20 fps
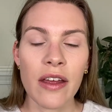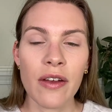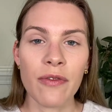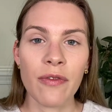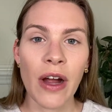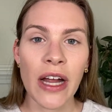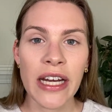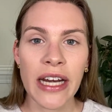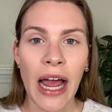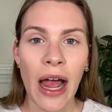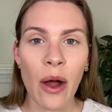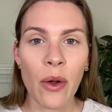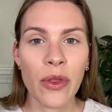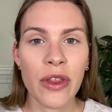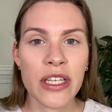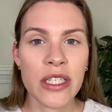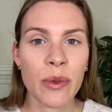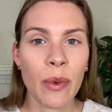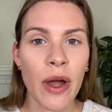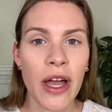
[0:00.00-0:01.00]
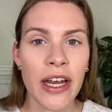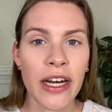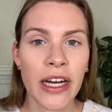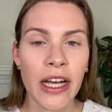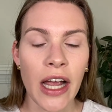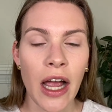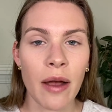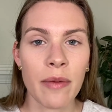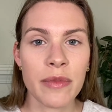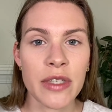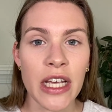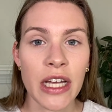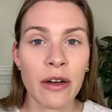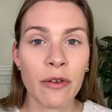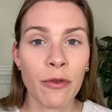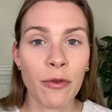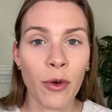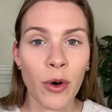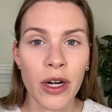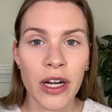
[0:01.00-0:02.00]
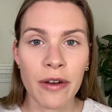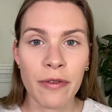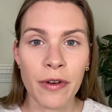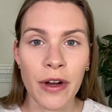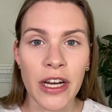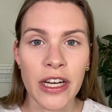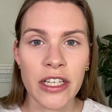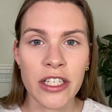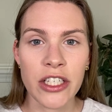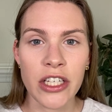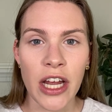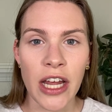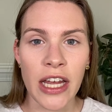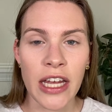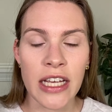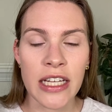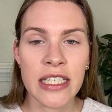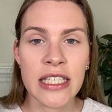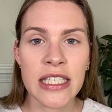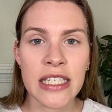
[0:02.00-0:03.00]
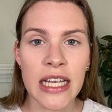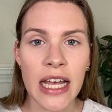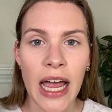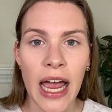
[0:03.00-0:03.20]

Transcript: Right now, this one comes in 4 different shades,